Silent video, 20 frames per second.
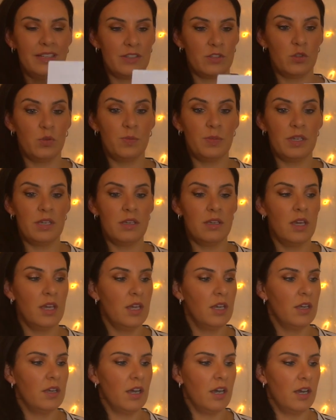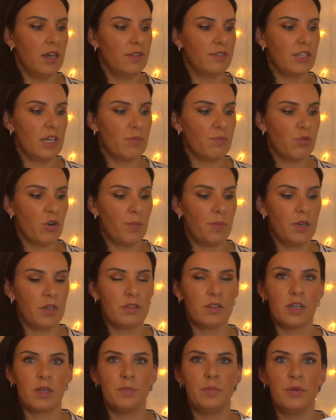This will be done properly
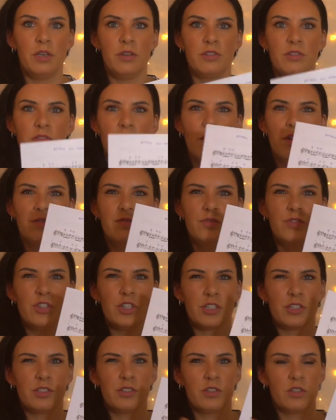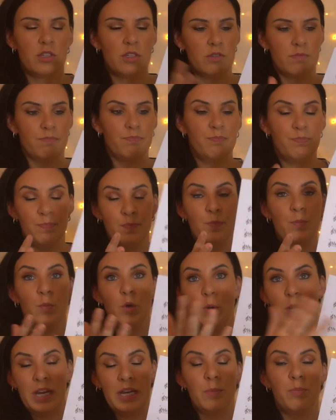on the computer. I've just
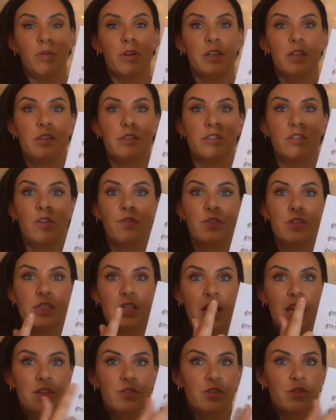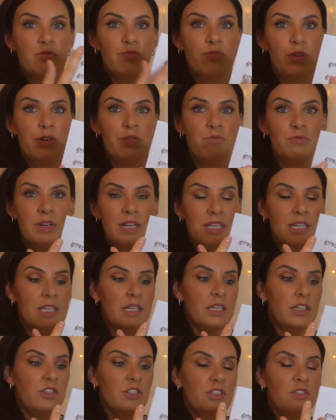quickly printed this off today and just written
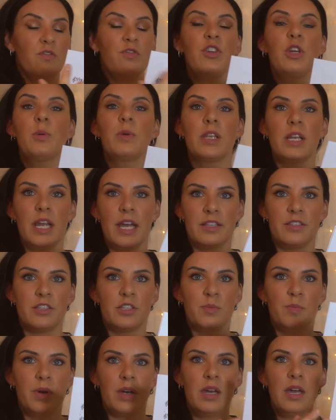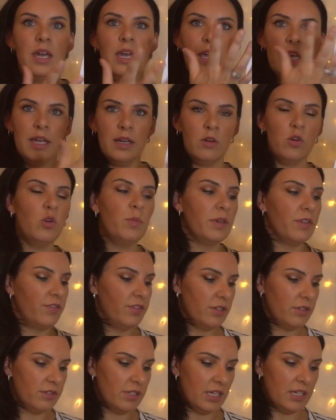in just a few of the letters, but it'll all be
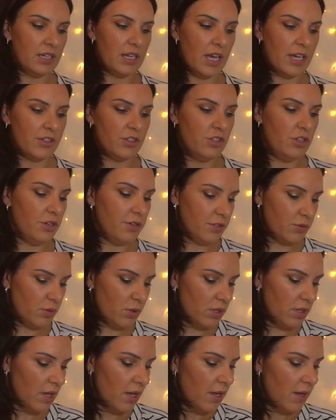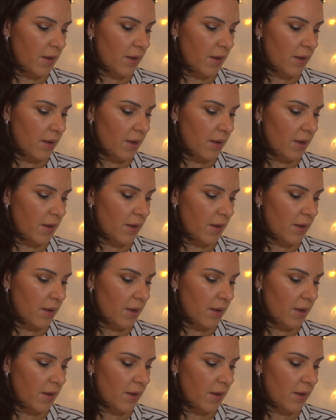filled in as usual.